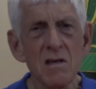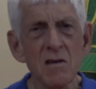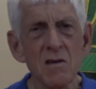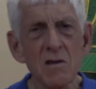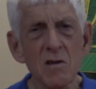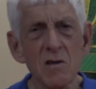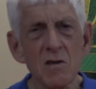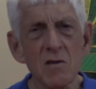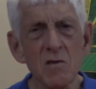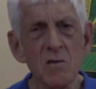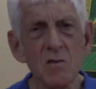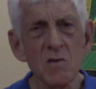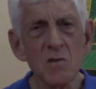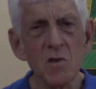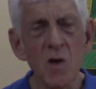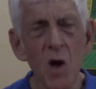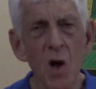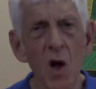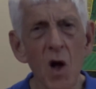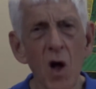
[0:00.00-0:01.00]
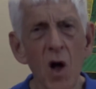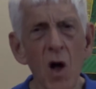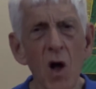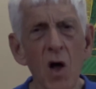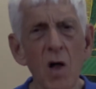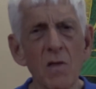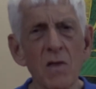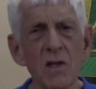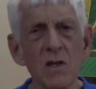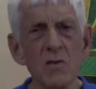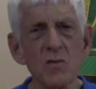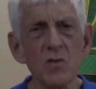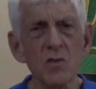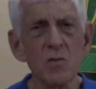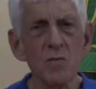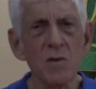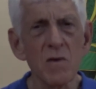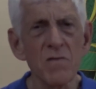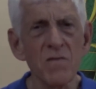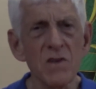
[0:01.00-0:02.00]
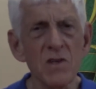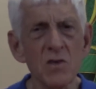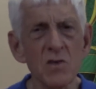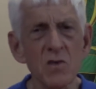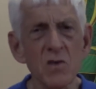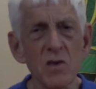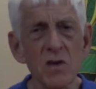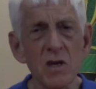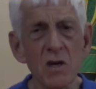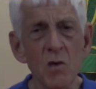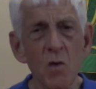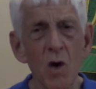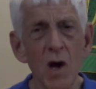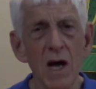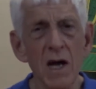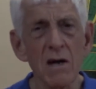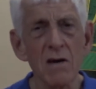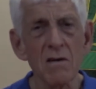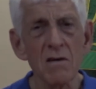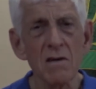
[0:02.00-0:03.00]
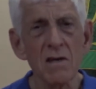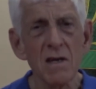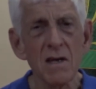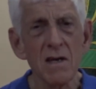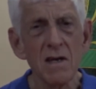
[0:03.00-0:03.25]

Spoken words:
to lose all that is superficial and acquired,